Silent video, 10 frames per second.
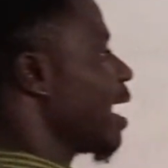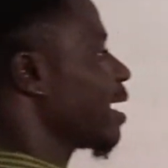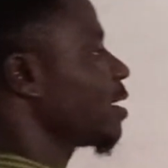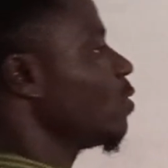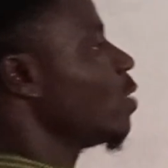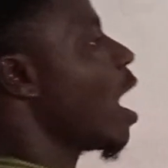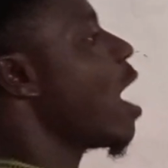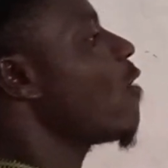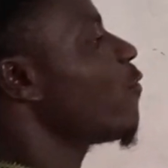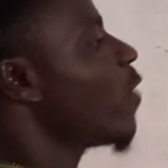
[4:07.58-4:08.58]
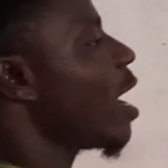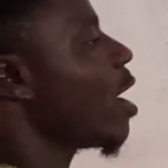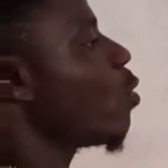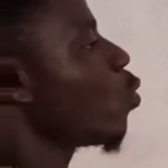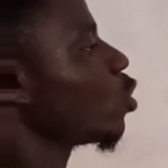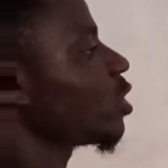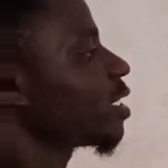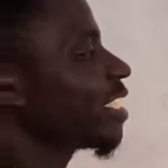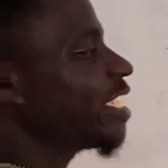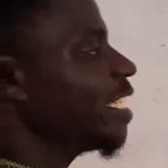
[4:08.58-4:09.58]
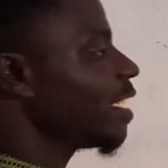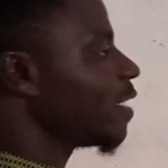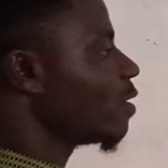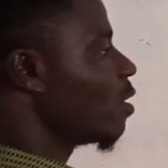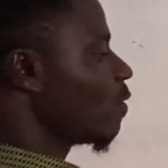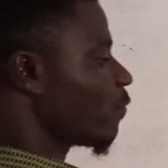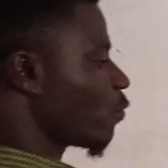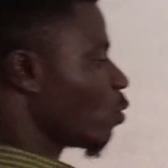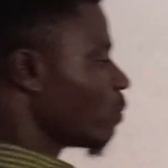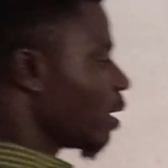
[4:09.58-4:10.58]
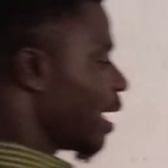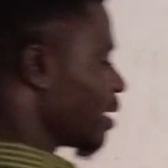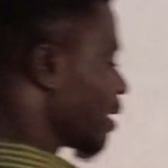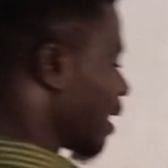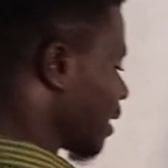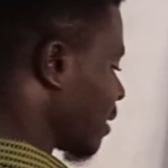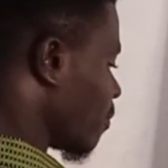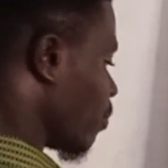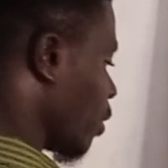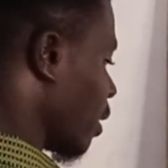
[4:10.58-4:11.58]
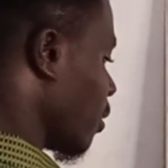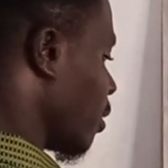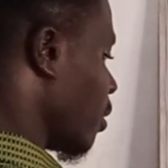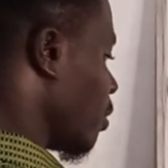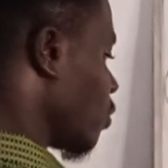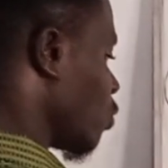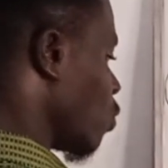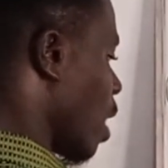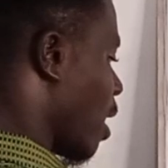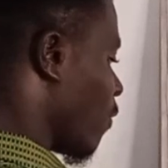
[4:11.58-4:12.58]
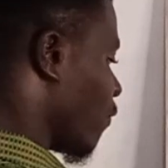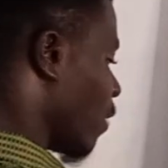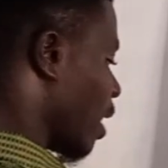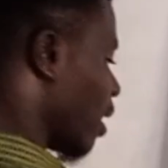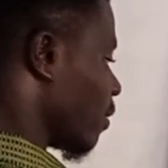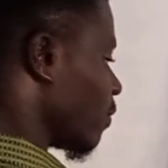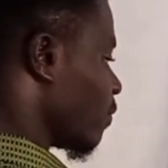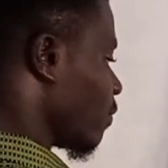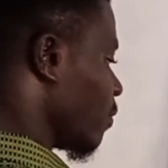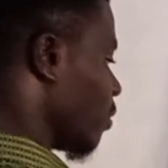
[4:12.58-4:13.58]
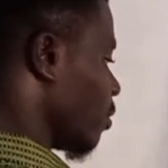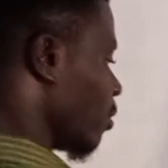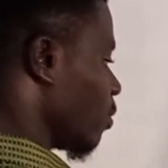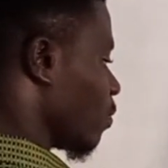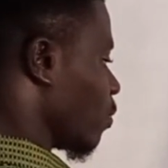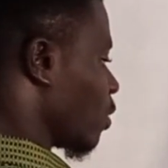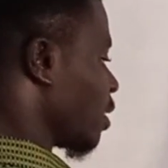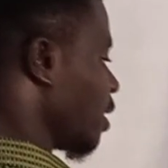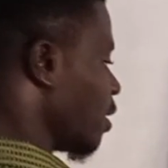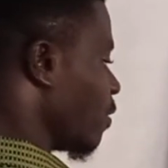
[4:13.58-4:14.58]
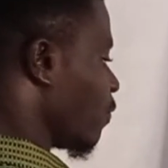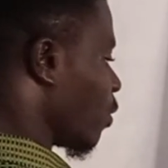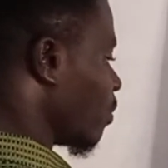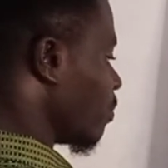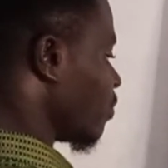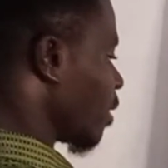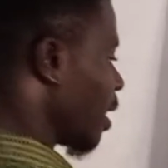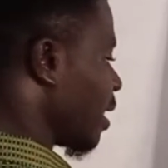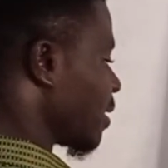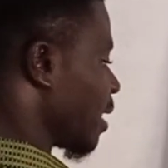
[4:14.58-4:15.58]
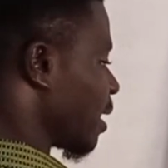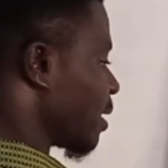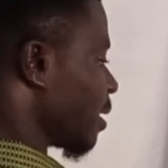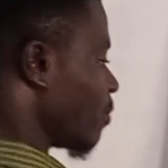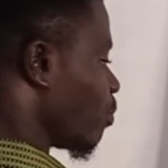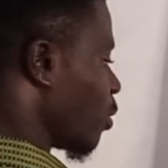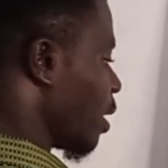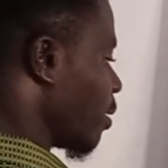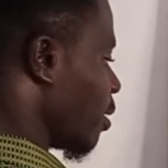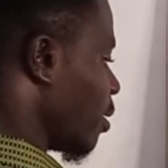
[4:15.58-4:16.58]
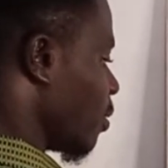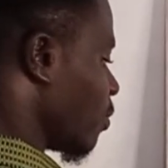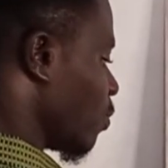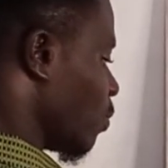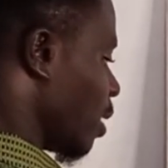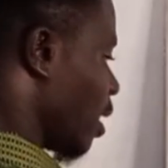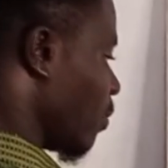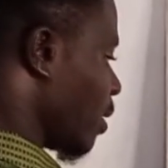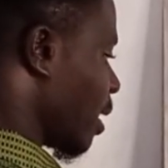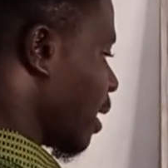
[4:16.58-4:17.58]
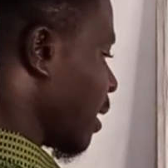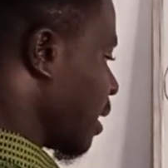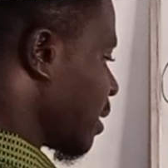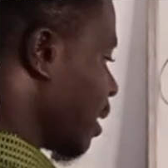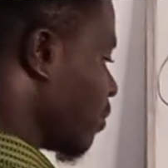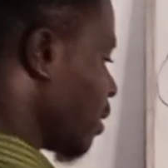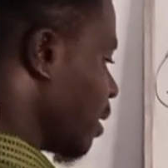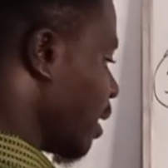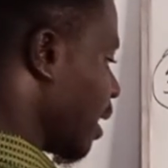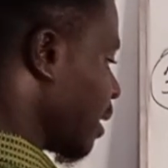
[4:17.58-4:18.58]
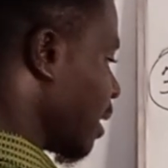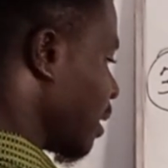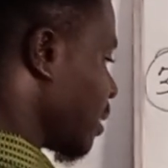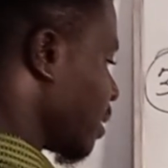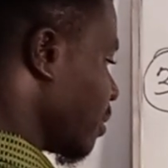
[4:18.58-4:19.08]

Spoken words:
asking how far was she from her starting point. So how far was she from her starting point? So now we can get something like that.